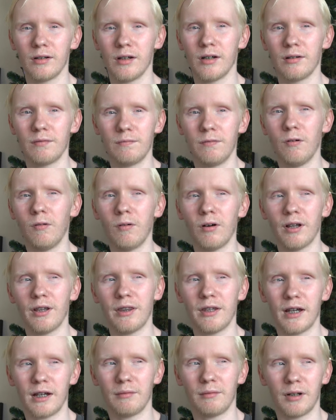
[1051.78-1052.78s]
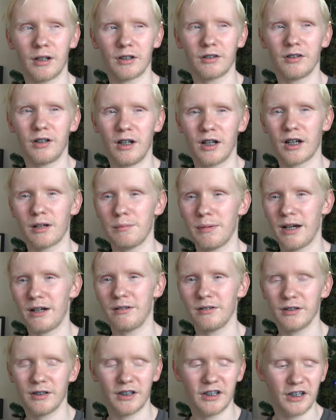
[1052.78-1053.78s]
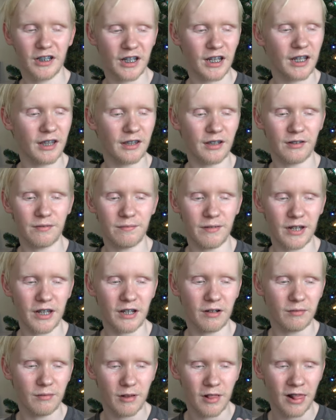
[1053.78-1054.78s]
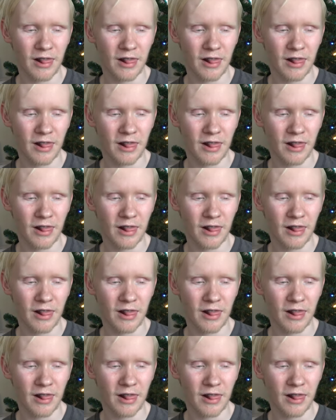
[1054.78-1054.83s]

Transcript: four that I want to talk about in this video.